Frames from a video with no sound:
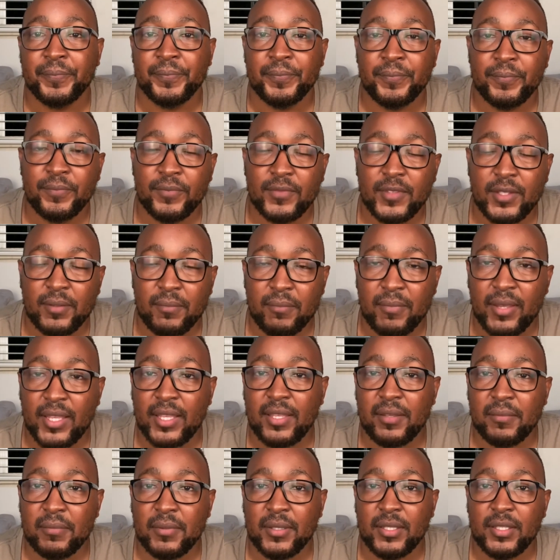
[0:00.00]
then
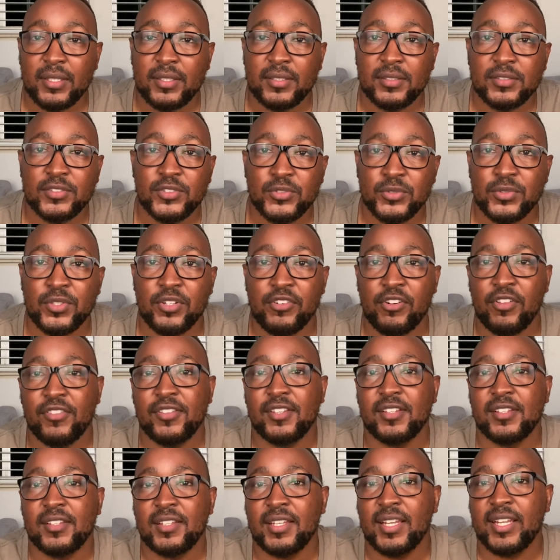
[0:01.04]
maybe sooner rather
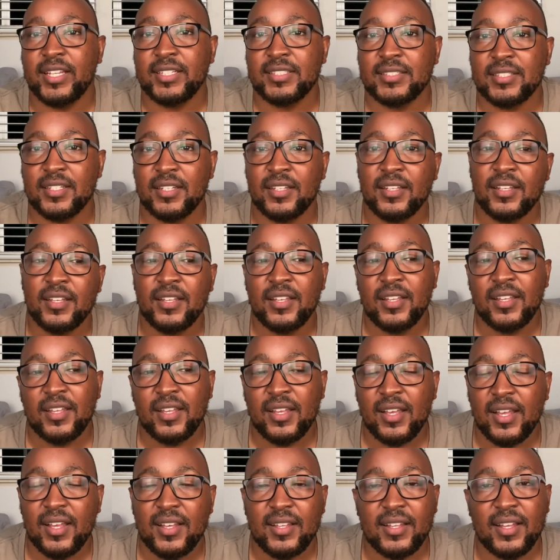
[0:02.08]
than later
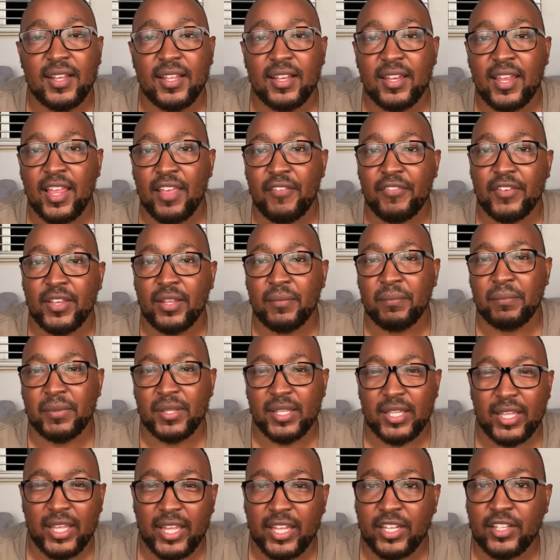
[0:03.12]
our life can
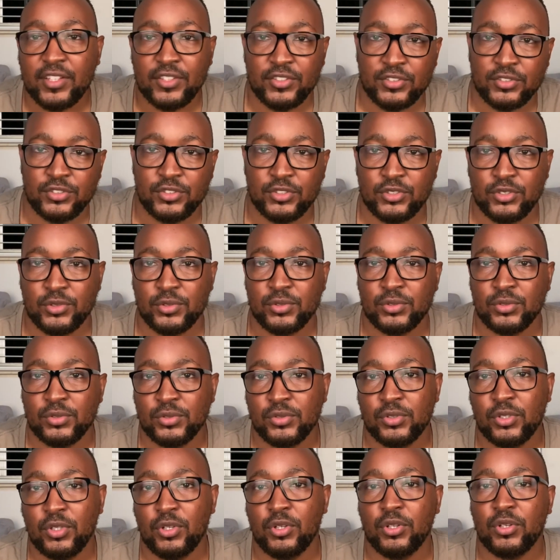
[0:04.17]
begin to
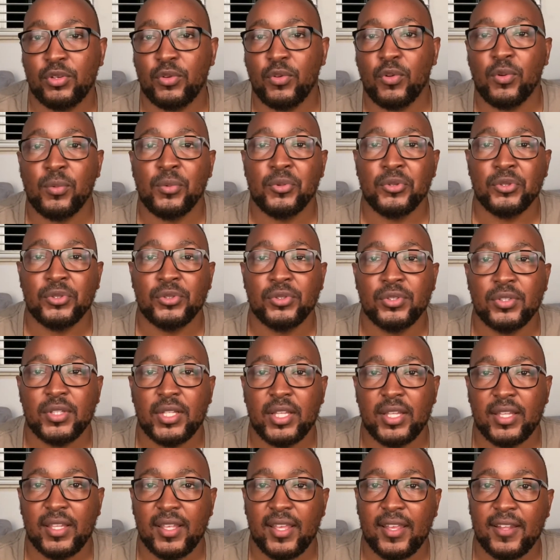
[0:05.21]
look normal
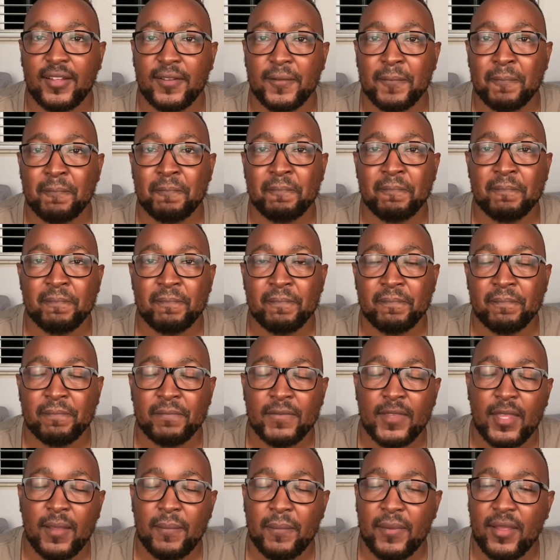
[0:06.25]
again.
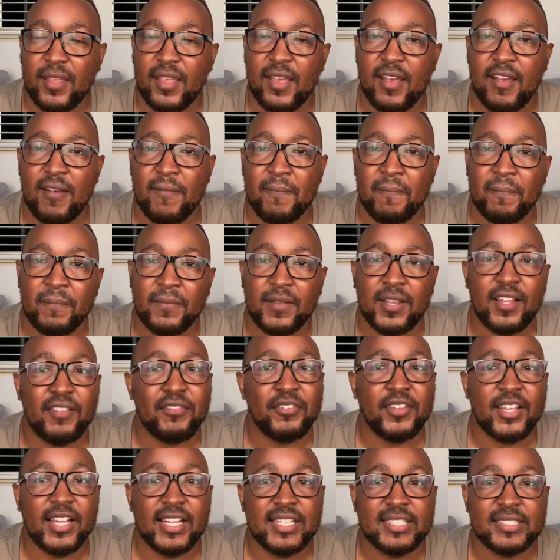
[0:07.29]
But yeah, love you
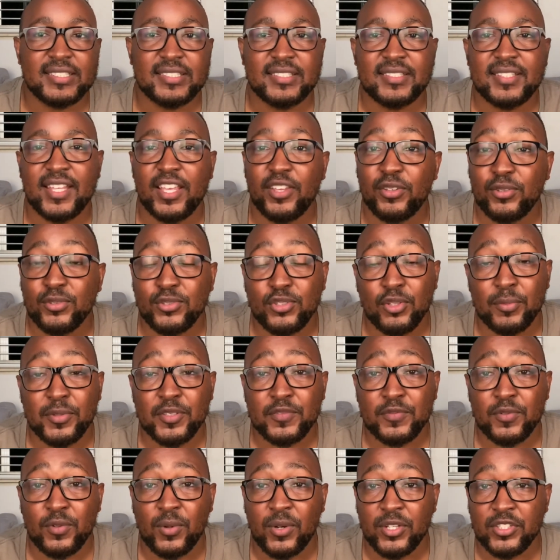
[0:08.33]
guys. Thank you so much for
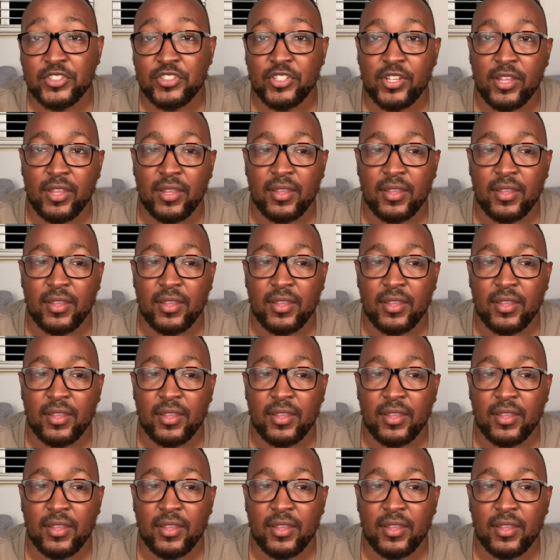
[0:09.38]
watching.